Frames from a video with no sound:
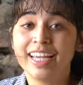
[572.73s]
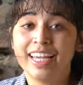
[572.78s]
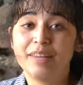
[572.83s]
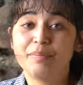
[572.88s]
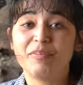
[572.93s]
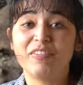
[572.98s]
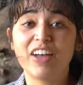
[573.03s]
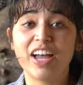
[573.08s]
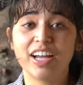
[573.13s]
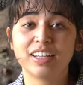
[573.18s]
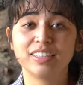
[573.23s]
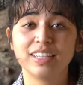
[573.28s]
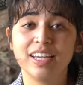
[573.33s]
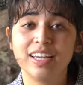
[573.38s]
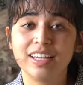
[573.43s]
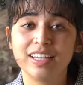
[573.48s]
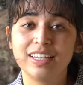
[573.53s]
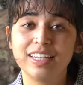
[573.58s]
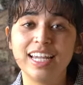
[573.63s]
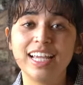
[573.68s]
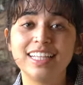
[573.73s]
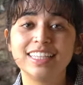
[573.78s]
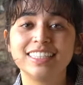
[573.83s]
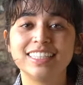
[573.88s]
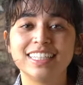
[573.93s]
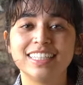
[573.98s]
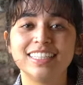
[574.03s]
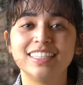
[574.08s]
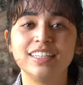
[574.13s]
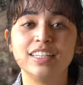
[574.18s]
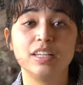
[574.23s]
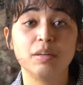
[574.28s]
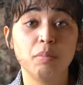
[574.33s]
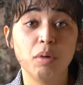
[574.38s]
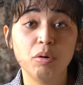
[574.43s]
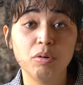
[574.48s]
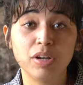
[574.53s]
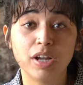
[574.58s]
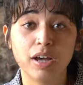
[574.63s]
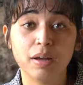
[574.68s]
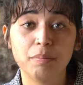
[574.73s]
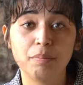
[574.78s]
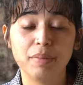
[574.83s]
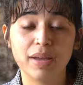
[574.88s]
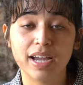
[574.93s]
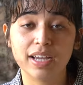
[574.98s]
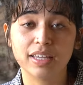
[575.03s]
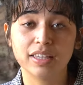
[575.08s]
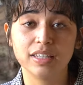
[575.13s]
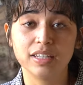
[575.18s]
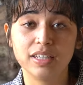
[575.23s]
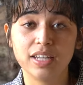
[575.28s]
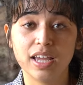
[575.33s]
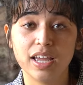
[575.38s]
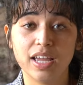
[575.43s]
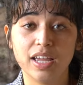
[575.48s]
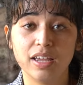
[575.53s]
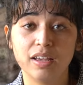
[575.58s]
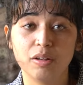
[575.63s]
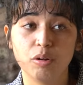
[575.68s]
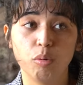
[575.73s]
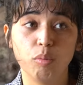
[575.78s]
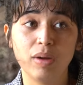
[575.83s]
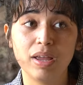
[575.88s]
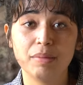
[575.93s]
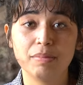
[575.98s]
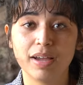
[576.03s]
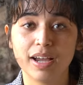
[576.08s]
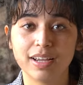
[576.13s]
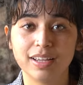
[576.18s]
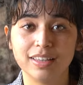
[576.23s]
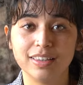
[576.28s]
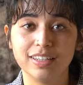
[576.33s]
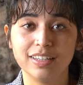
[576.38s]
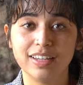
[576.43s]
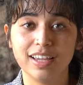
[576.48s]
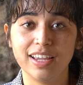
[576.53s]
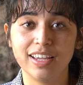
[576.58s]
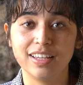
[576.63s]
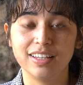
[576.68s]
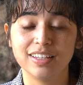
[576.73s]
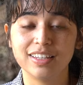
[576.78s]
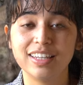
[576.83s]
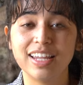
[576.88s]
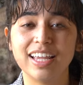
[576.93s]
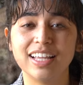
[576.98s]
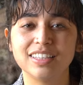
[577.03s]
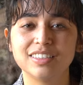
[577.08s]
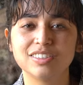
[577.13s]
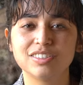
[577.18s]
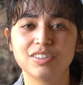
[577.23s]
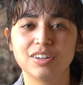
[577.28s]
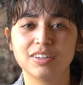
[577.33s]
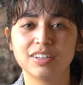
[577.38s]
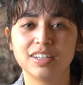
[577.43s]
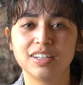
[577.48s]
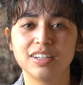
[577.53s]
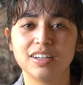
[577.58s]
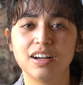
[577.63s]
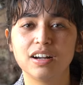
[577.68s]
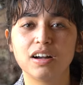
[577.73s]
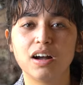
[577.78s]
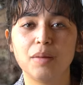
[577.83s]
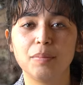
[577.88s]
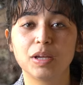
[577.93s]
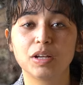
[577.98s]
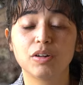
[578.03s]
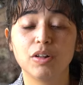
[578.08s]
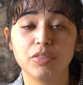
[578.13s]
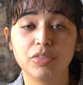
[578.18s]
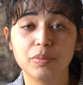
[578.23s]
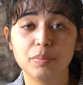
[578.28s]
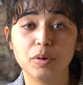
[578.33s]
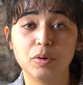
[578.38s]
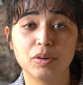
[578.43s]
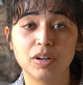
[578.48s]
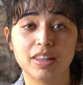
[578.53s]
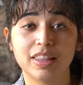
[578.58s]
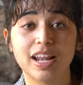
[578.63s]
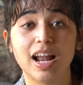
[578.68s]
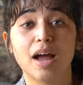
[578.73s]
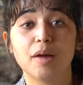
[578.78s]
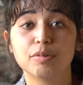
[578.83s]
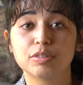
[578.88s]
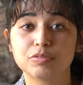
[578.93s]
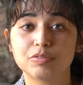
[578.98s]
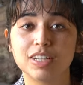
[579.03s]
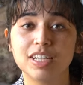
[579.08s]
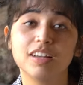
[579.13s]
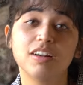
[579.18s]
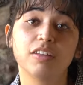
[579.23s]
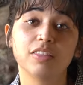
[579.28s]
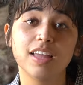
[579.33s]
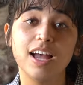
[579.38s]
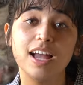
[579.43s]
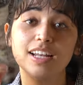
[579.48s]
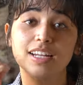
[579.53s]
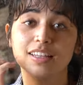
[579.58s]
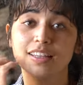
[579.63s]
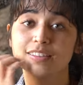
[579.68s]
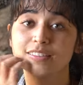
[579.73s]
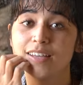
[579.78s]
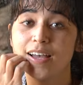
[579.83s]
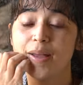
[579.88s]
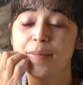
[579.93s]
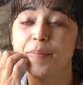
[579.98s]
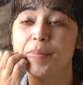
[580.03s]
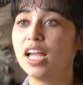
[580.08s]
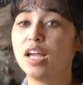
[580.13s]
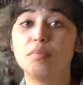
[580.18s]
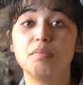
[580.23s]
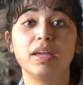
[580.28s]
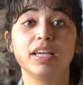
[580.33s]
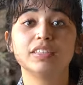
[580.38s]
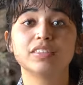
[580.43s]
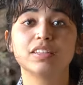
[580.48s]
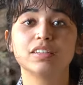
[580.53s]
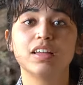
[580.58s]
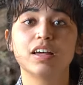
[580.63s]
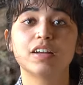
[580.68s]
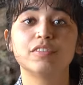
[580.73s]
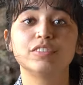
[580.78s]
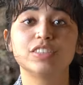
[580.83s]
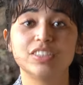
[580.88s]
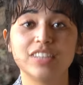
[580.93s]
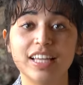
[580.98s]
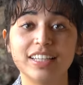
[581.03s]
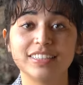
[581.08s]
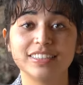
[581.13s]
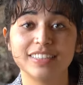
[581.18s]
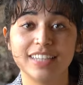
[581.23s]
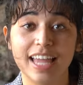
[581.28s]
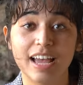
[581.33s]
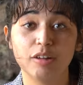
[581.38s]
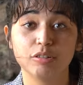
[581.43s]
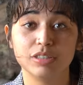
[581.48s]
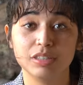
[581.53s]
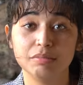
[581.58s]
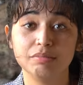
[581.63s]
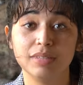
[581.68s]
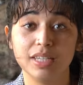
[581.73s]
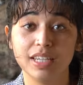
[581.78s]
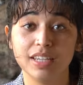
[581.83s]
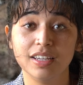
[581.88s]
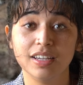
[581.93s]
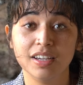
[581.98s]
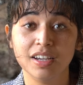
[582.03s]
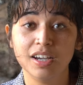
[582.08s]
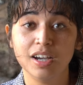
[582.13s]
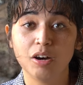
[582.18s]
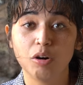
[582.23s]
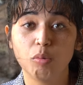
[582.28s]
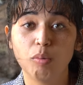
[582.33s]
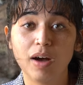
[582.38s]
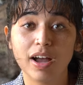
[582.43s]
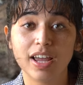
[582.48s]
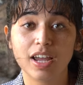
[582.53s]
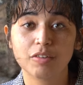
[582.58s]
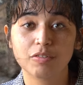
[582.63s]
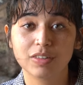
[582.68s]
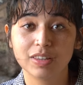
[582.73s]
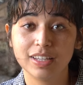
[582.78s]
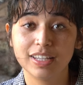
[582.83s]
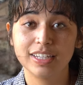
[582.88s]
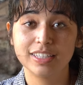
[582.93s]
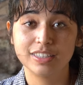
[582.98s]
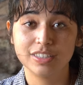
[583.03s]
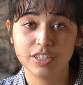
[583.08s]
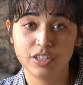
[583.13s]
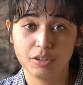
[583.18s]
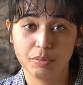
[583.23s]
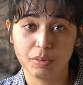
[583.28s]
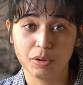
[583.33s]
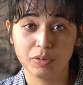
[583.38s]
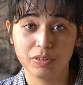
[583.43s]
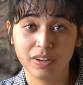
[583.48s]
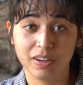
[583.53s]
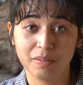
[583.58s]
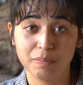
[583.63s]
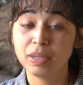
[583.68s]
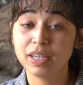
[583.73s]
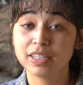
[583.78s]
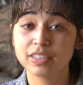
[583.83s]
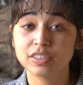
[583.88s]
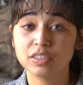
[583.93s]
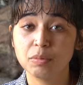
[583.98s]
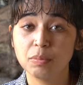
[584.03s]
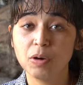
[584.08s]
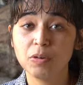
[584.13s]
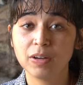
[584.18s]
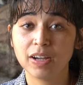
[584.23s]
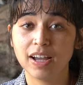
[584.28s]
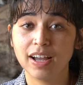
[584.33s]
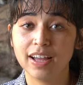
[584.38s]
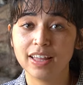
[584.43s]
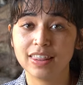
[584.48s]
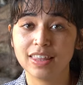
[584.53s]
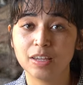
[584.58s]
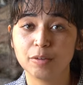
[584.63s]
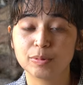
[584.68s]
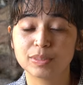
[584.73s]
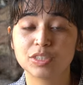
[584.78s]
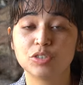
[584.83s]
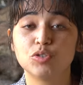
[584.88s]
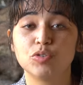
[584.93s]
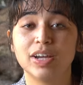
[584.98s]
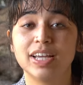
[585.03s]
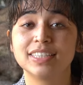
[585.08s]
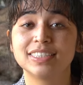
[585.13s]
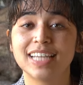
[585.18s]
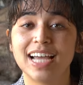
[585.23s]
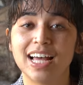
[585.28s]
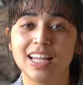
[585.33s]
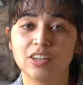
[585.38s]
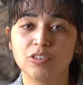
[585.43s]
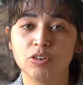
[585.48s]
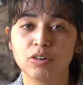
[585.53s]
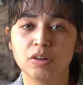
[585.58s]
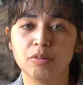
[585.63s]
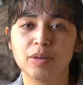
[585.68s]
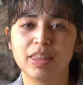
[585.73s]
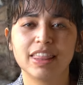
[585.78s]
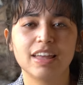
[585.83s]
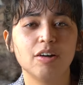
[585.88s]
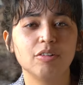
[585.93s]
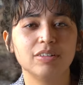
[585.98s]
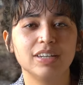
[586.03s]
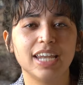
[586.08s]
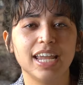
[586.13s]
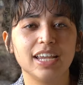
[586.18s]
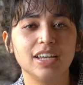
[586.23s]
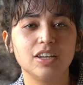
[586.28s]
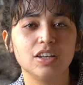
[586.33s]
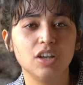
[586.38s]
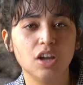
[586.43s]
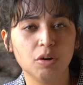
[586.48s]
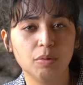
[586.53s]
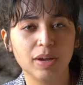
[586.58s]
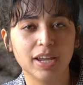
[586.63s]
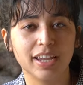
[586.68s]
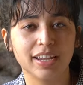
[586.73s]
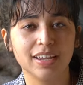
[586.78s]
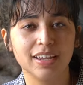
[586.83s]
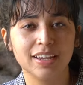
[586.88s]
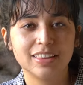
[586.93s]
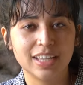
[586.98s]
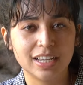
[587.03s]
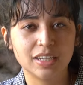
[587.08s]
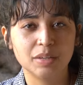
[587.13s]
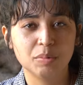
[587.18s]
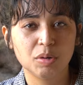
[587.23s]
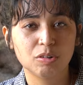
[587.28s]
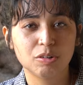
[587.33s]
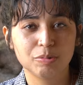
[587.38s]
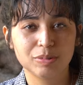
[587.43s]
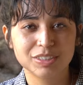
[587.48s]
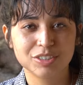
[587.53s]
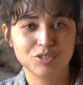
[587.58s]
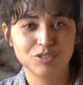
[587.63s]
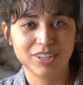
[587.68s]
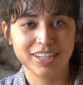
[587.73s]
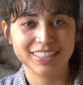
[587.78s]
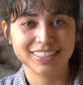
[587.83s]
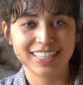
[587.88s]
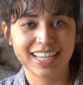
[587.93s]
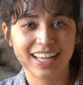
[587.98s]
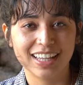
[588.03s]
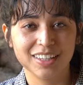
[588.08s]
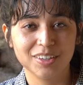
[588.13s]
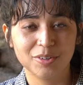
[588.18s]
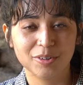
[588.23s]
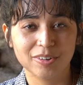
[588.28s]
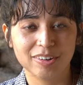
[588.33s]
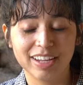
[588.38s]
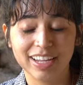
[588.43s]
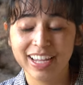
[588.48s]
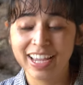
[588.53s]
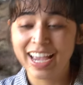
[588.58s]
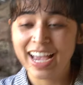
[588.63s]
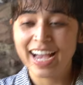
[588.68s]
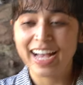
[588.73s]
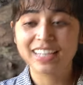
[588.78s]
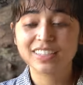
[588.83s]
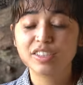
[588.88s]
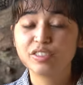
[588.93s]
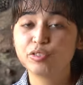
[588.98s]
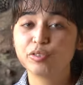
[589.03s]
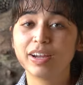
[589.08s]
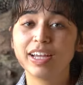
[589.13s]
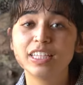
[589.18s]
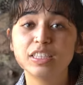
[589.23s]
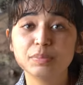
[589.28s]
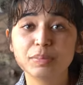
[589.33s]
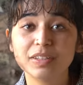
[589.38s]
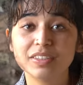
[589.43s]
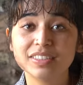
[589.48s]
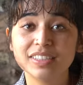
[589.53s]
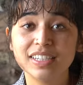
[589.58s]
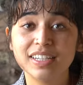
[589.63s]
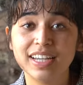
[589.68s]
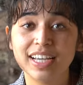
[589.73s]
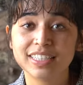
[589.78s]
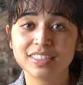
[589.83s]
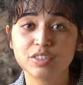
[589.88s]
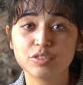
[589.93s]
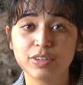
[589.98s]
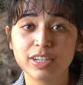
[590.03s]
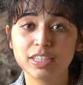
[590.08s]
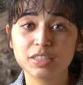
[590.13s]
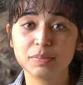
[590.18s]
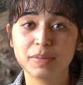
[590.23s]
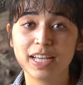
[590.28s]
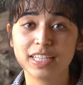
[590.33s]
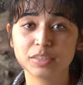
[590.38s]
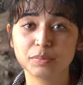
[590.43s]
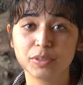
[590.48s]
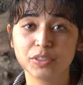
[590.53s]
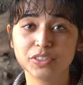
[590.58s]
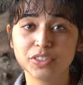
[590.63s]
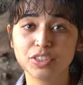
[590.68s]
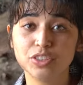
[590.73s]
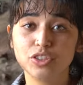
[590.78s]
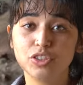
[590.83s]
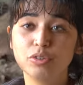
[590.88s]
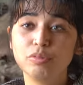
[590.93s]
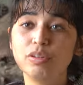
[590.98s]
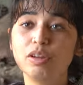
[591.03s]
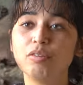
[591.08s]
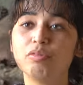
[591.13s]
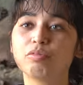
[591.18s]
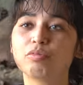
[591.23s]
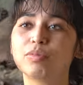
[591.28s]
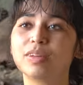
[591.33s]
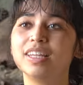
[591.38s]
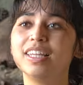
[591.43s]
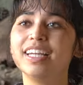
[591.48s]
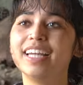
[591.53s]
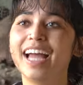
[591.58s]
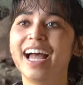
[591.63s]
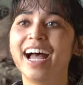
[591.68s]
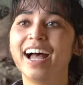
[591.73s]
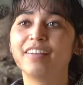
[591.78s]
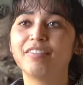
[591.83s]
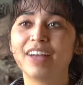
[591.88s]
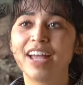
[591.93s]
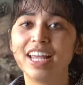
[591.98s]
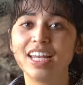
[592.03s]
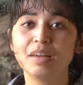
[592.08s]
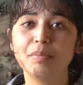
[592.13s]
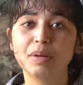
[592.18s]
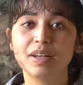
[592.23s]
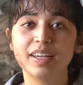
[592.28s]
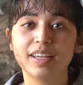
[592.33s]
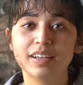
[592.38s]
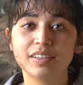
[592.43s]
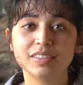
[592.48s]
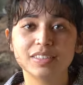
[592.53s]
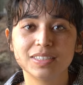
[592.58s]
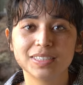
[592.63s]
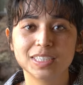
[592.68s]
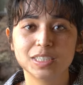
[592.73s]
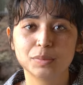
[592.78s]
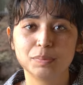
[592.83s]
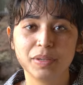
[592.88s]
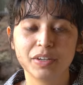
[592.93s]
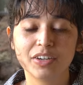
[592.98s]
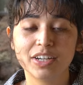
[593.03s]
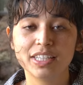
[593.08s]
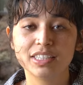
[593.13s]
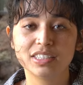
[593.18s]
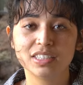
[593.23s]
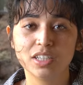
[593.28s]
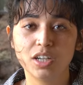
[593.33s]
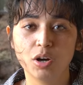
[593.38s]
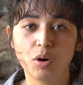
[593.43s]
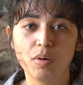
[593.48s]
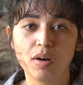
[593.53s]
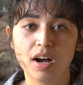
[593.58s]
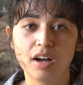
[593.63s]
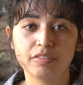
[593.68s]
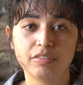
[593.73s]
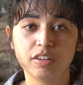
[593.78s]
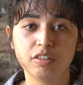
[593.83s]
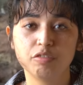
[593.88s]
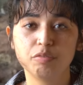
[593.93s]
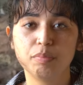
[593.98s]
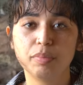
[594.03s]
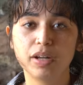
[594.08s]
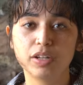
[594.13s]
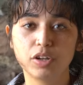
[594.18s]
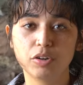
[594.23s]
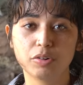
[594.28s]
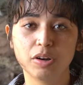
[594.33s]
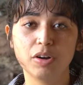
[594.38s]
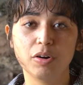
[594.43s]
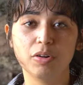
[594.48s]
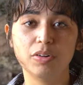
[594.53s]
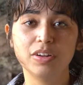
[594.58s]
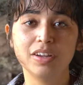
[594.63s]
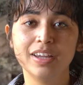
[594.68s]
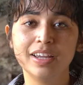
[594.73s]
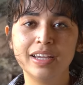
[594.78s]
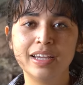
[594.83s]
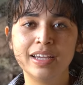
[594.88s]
In fact, Nate did Nimona back in the day, way back in the day. Nate started a comic called Nimona that I was reading online at the time. It makes a lot of sense now to me why I related to Nimona. Because Nimona, I think, was a trans allegory without Nate knowing that Nimona was a trans allegory. As a trans person, as a trans masc person, you don't really have anybody else's experience to go off of but your own.